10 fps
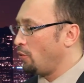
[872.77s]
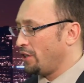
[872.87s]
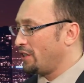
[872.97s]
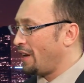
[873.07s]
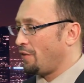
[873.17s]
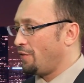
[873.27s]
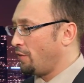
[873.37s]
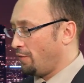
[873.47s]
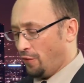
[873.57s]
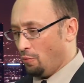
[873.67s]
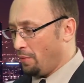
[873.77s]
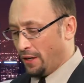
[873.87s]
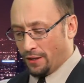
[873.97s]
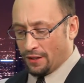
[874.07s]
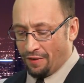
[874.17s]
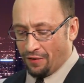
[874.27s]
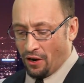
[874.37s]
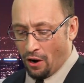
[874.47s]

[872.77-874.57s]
We just have a few minutes left here.